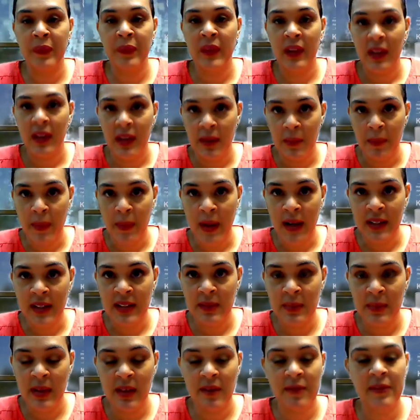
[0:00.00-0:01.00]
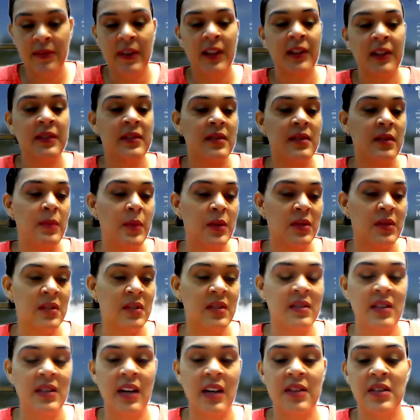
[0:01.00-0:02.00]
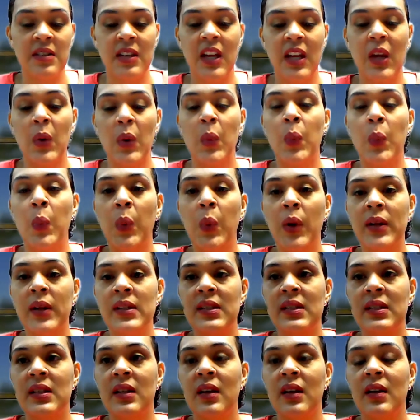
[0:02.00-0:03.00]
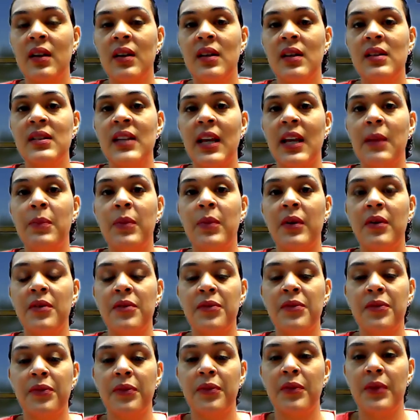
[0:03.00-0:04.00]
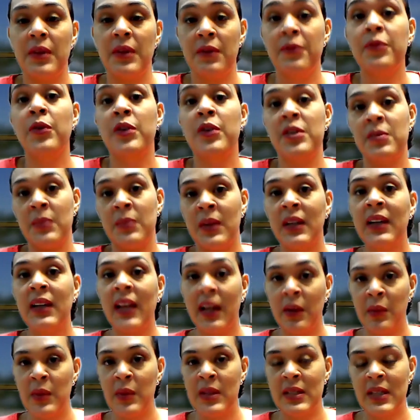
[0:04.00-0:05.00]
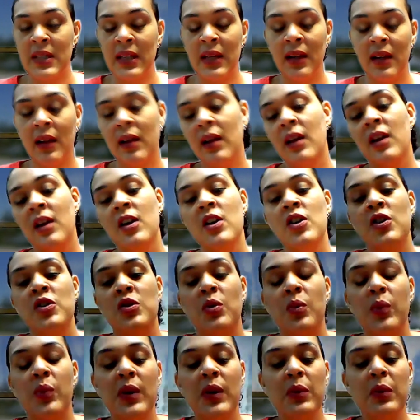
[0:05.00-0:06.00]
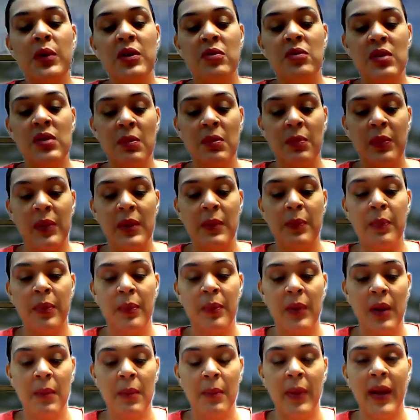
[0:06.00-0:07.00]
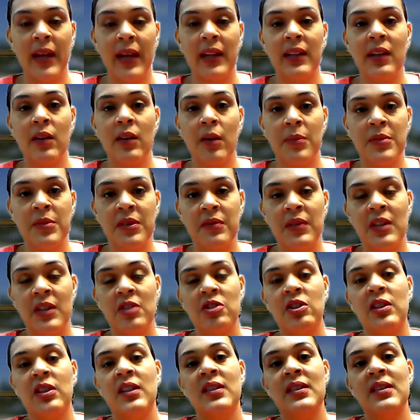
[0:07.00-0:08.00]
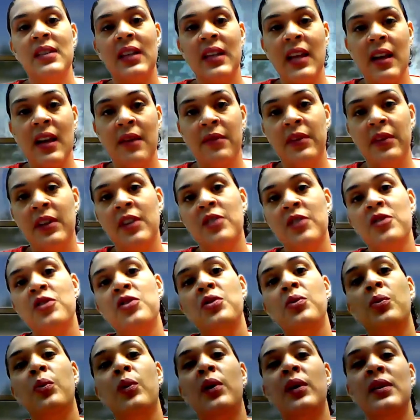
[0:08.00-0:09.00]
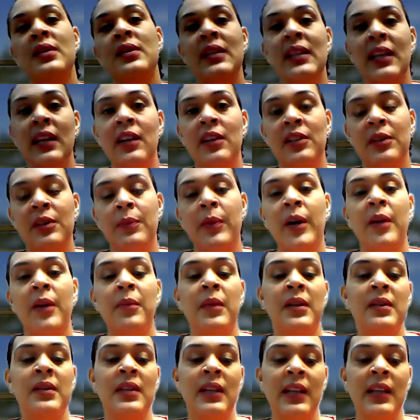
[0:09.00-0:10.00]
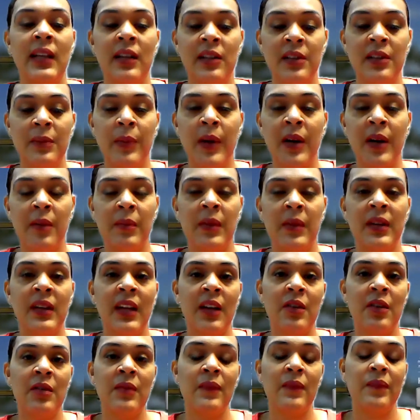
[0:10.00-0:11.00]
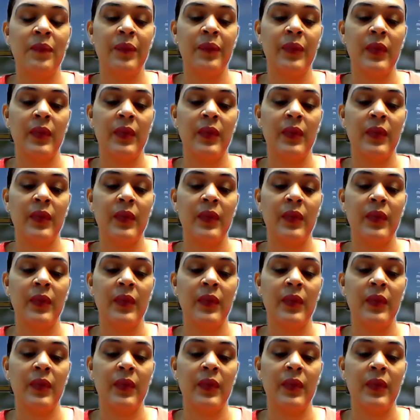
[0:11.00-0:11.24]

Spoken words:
impacts being felt, the person is asking what type of enforcement can we take. So we would simply compile the observations and the evidence towards the legal department. The legal department can